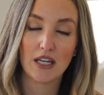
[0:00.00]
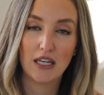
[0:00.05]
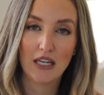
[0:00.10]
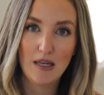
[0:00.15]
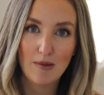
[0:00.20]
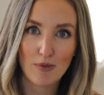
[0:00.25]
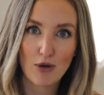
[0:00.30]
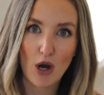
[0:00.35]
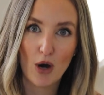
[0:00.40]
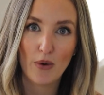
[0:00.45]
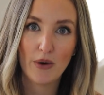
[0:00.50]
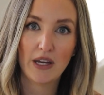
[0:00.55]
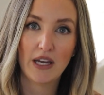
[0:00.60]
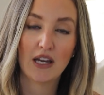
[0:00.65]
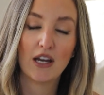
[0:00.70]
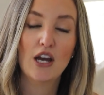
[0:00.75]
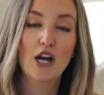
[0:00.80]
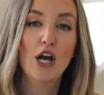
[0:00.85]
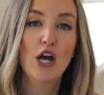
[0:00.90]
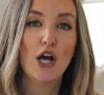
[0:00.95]
keep
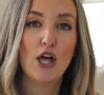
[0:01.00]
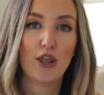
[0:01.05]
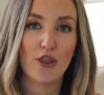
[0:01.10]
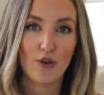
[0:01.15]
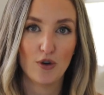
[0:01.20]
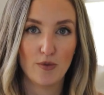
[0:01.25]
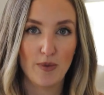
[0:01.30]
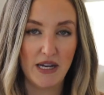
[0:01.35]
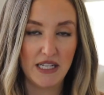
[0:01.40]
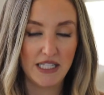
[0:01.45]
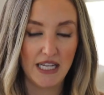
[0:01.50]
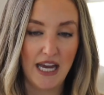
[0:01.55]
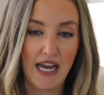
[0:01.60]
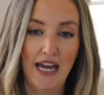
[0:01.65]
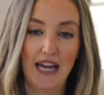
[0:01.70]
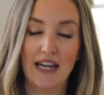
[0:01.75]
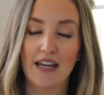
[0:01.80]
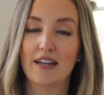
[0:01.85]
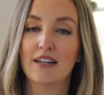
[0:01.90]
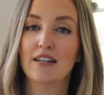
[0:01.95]
going through my
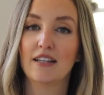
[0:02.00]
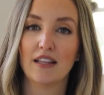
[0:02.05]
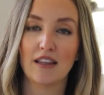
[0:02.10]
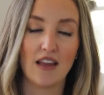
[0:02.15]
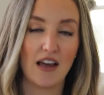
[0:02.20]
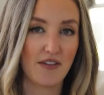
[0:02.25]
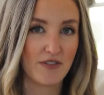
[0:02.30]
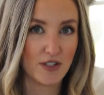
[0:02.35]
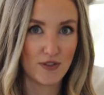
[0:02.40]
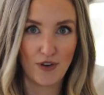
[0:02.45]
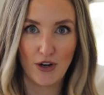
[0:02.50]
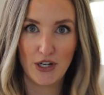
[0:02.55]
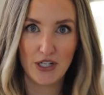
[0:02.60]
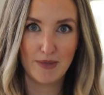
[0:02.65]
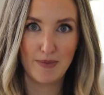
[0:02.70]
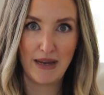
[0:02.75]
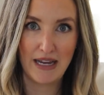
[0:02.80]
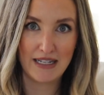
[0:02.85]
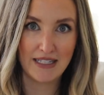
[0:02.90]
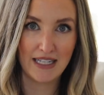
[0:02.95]
day. Life is very
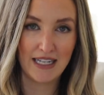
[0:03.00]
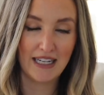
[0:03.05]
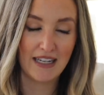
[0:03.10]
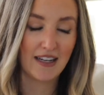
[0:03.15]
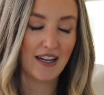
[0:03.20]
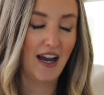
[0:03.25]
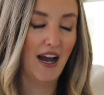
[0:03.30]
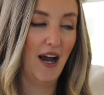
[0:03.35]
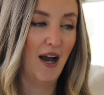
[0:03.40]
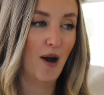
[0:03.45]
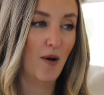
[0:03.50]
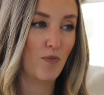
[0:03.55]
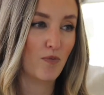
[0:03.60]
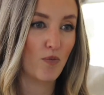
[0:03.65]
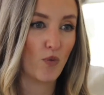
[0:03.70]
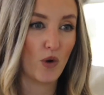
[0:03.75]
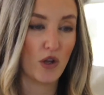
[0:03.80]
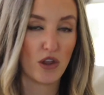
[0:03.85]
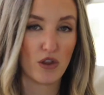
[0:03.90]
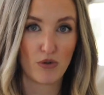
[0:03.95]
demanding
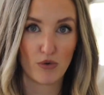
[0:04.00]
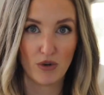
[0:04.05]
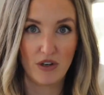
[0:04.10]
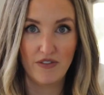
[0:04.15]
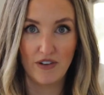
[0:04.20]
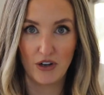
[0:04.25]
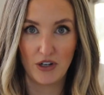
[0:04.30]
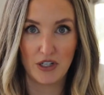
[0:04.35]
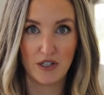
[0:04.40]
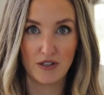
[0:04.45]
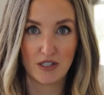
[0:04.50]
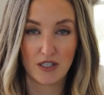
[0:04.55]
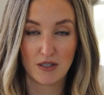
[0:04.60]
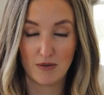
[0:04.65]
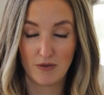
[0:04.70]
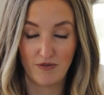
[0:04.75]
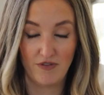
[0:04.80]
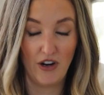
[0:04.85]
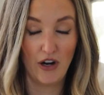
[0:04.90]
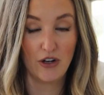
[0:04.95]
um, with three very,
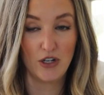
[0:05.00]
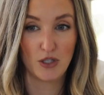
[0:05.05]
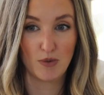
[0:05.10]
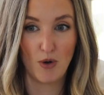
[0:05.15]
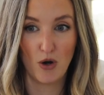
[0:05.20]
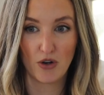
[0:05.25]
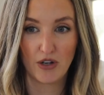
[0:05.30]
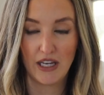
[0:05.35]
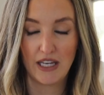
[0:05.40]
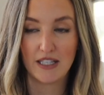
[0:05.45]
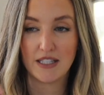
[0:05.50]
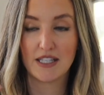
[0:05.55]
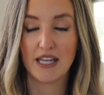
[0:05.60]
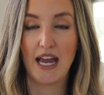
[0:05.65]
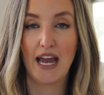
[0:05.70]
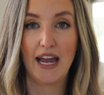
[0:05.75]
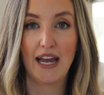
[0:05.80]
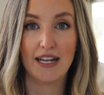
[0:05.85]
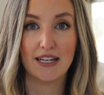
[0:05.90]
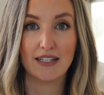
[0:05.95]
very small kids
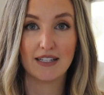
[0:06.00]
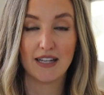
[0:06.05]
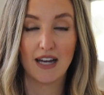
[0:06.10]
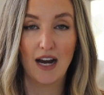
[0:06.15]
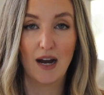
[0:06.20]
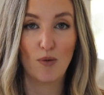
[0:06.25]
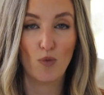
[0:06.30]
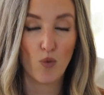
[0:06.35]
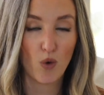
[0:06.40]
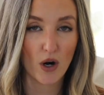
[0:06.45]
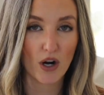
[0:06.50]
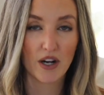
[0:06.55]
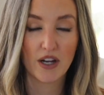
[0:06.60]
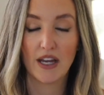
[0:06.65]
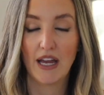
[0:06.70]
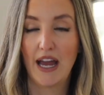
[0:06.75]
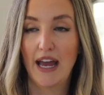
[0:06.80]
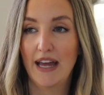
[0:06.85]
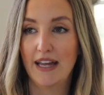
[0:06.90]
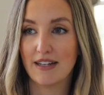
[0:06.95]
and um, work
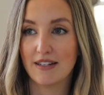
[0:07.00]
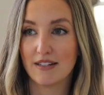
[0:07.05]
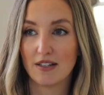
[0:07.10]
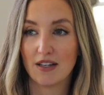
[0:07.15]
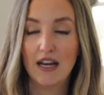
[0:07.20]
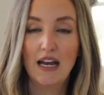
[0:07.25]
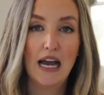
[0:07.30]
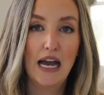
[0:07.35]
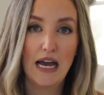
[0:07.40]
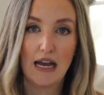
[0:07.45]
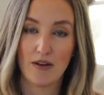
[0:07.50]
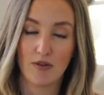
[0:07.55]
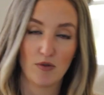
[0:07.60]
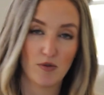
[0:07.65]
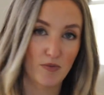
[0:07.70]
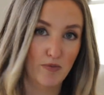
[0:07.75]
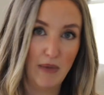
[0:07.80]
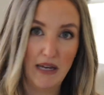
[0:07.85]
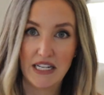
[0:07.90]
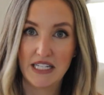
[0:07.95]
and
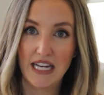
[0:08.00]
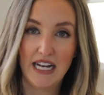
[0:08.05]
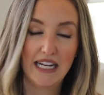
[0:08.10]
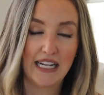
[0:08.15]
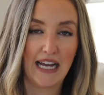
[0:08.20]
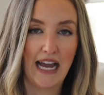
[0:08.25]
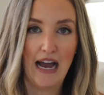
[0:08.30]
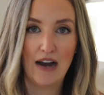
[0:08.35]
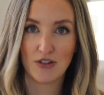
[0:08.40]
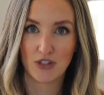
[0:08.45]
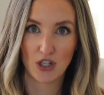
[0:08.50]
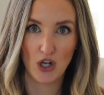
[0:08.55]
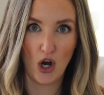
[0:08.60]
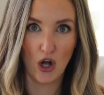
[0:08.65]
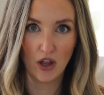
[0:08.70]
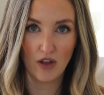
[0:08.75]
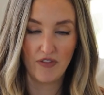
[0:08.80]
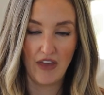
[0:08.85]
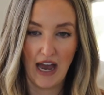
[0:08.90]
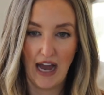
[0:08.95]
maintaining a house and
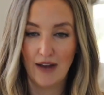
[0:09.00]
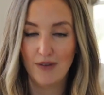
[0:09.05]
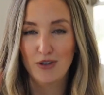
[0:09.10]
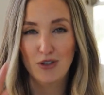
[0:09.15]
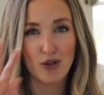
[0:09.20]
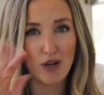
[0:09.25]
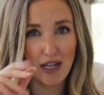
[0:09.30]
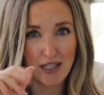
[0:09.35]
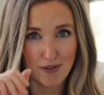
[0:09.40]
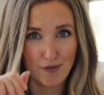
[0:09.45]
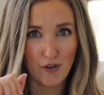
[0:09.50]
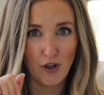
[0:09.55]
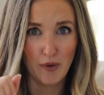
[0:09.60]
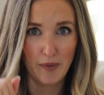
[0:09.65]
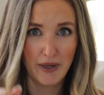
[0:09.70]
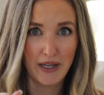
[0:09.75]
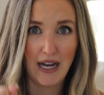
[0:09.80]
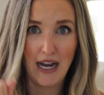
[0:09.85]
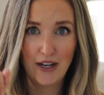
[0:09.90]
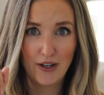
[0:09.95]
all of that. You guys feel
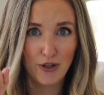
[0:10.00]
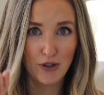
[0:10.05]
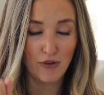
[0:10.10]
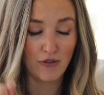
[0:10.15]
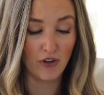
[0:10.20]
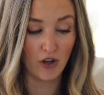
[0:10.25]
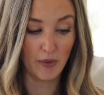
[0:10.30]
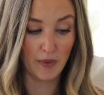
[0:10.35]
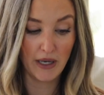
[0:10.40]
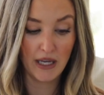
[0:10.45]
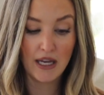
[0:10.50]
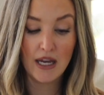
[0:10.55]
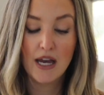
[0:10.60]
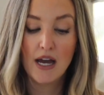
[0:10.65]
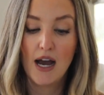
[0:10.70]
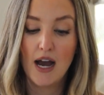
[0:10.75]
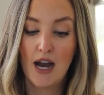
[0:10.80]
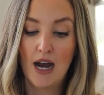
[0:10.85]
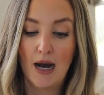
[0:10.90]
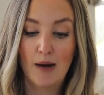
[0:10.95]
me. I know you feel me.
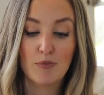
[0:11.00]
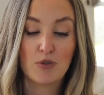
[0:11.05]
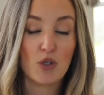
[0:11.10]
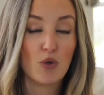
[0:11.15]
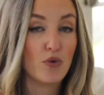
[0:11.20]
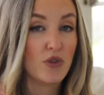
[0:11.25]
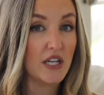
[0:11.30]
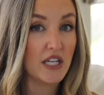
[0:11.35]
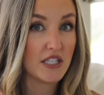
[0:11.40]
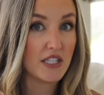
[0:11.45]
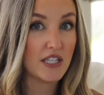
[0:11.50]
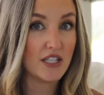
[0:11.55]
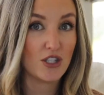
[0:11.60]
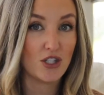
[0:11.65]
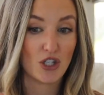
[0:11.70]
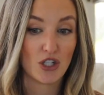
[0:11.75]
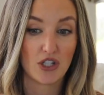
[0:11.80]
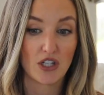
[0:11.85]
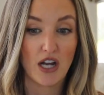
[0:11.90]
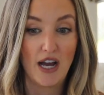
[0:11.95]
Um, so this
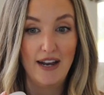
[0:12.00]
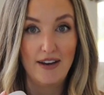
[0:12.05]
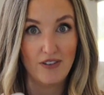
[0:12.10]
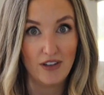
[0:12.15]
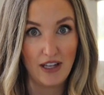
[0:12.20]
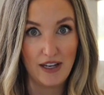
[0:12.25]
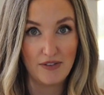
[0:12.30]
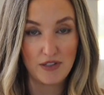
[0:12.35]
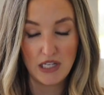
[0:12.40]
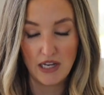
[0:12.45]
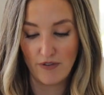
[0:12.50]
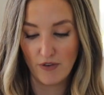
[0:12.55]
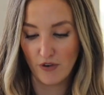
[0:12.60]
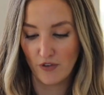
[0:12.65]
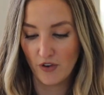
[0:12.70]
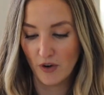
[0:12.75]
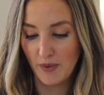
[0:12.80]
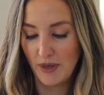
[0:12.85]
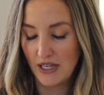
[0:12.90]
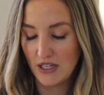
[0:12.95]
is just kind of a lifesaver
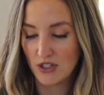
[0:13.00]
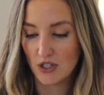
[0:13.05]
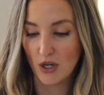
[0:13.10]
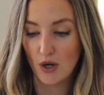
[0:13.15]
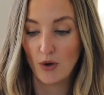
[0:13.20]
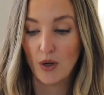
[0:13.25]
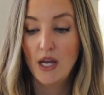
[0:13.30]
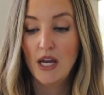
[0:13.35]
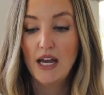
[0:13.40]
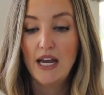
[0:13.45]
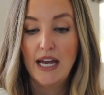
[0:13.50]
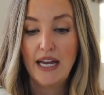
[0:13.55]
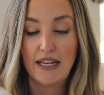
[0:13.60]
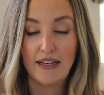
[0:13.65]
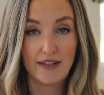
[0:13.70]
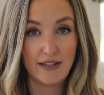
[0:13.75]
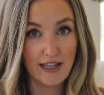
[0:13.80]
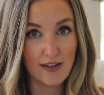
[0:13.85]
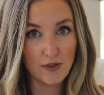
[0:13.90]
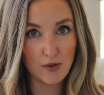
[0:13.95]
for me. So
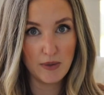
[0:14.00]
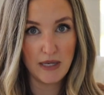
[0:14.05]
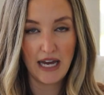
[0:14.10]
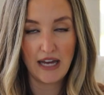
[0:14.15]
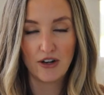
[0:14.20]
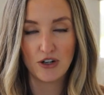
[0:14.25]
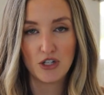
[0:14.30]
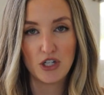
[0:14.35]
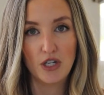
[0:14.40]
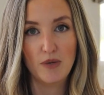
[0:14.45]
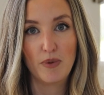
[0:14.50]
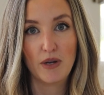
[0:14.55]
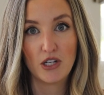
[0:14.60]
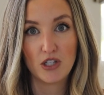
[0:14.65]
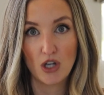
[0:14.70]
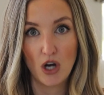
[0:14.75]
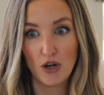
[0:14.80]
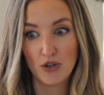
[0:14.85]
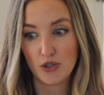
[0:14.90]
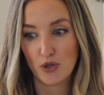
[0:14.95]
it gives me energy, but
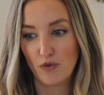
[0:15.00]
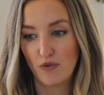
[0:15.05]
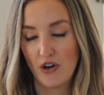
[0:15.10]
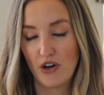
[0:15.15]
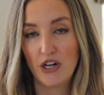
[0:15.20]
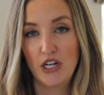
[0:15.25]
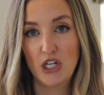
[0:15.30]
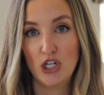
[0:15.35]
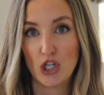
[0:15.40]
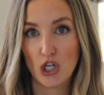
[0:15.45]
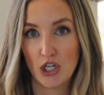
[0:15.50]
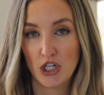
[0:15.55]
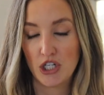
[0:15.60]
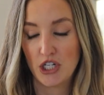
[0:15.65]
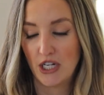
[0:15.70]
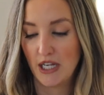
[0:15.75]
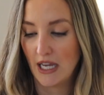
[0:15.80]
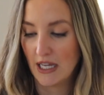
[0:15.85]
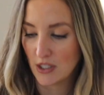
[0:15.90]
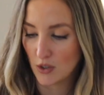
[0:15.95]
it's also very
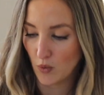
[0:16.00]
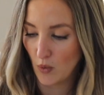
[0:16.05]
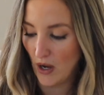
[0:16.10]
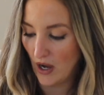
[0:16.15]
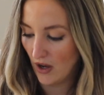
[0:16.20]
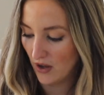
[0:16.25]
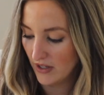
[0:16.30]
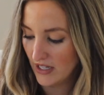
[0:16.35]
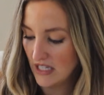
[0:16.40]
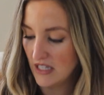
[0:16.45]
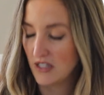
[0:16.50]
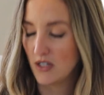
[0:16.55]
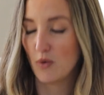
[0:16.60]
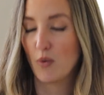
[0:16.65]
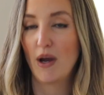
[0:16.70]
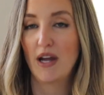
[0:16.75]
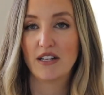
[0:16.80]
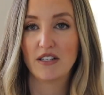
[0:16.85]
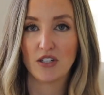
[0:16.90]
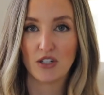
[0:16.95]
nourishing as well. Easy
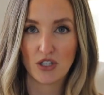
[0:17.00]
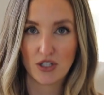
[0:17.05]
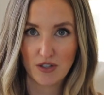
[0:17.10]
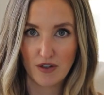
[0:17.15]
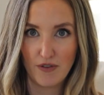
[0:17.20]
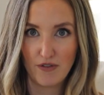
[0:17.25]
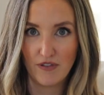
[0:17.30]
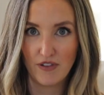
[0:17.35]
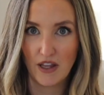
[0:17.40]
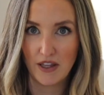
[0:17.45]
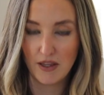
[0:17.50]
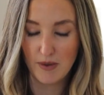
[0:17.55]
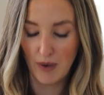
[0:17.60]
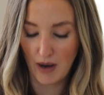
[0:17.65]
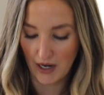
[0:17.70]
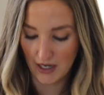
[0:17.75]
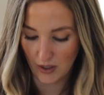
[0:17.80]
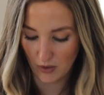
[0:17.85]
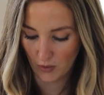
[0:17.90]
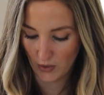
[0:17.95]
way to just flood the
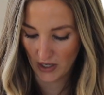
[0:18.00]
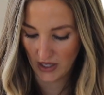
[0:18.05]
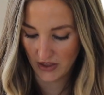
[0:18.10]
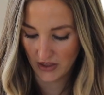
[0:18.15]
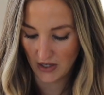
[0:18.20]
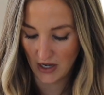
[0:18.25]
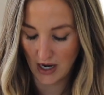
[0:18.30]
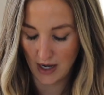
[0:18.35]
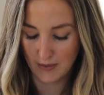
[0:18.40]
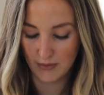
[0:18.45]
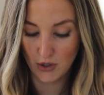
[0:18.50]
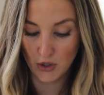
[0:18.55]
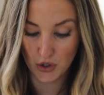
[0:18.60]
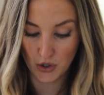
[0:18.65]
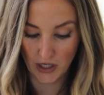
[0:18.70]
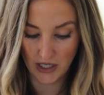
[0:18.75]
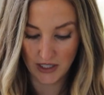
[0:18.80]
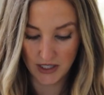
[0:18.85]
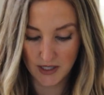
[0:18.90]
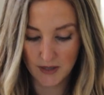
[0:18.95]
body with um,
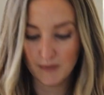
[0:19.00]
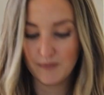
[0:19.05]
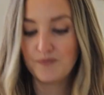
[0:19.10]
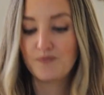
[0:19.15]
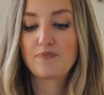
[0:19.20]
nutrients.